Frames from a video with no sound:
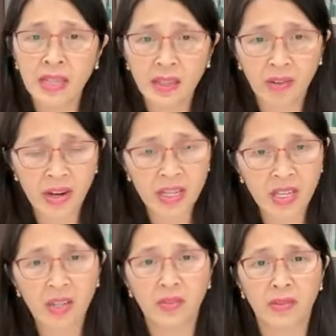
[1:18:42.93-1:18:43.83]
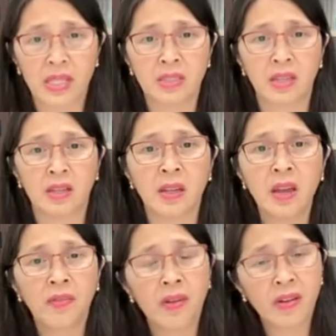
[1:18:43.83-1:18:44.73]
degradation convention,
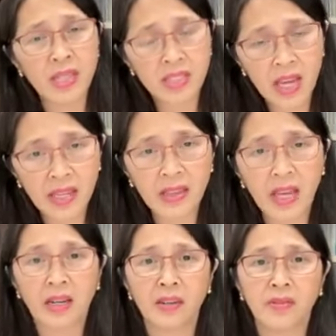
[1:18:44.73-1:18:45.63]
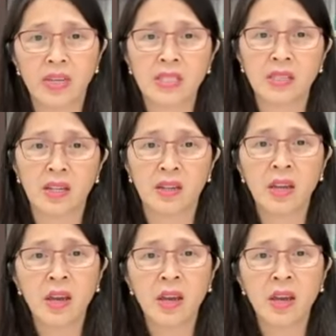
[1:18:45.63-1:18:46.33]
for the CITES convention,